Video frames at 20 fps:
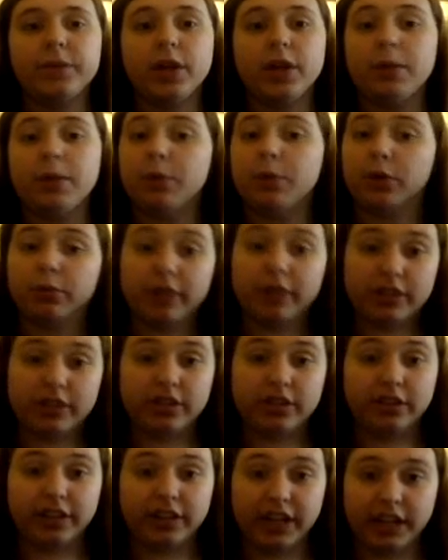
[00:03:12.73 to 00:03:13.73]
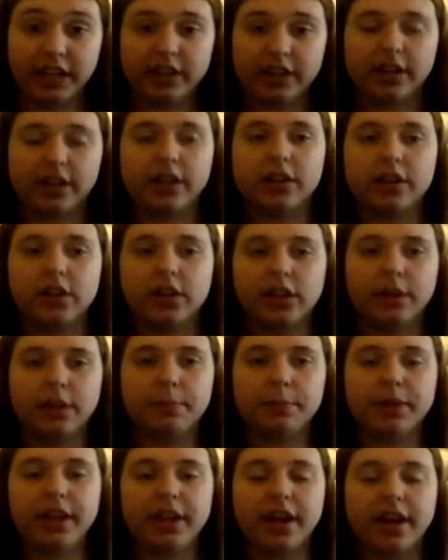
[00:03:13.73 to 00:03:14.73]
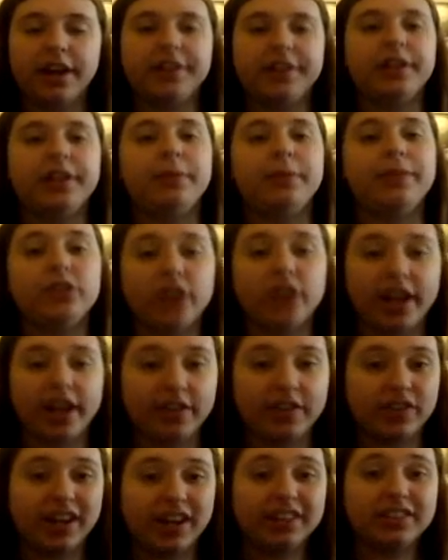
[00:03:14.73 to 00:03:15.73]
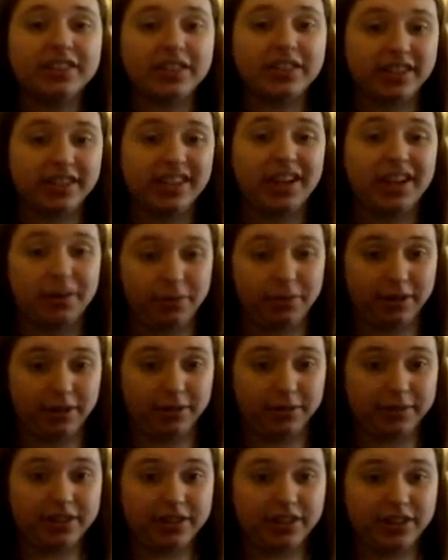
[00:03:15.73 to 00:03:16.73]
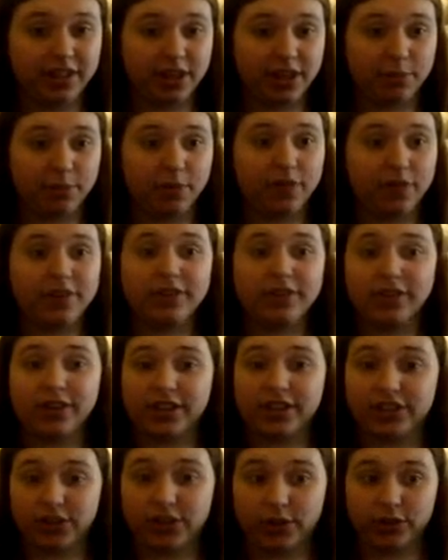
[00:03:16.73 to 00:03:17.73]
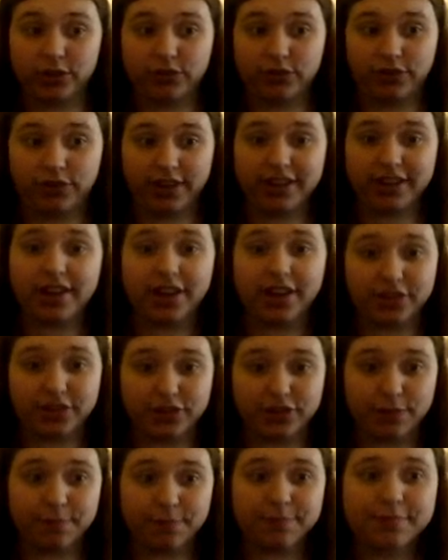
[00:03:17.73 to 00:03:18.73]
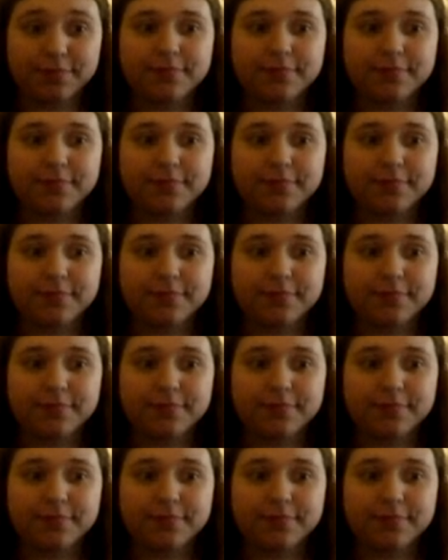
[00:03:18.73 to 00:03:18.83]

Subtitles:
more recently in Columbiana, which I have not seen. I really want to see that movie because it looks freaking awesome.